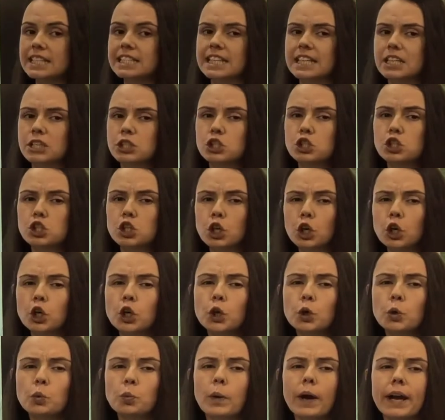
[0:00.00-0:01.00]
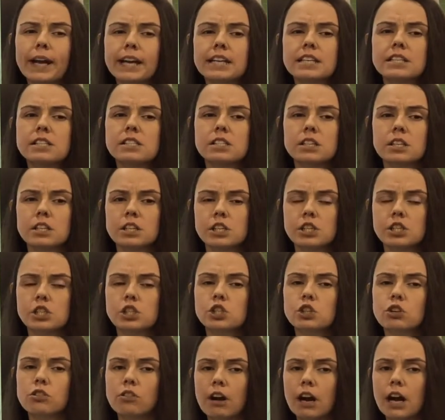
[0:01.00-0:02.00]
says 2 ways to
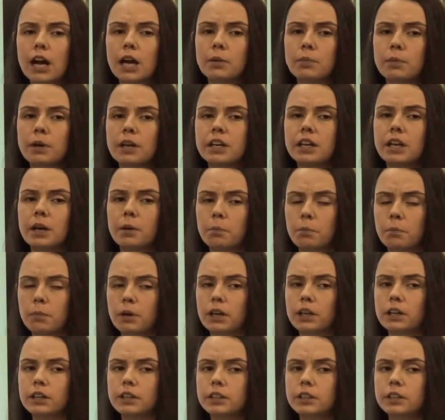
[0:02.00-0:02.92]
describe a number.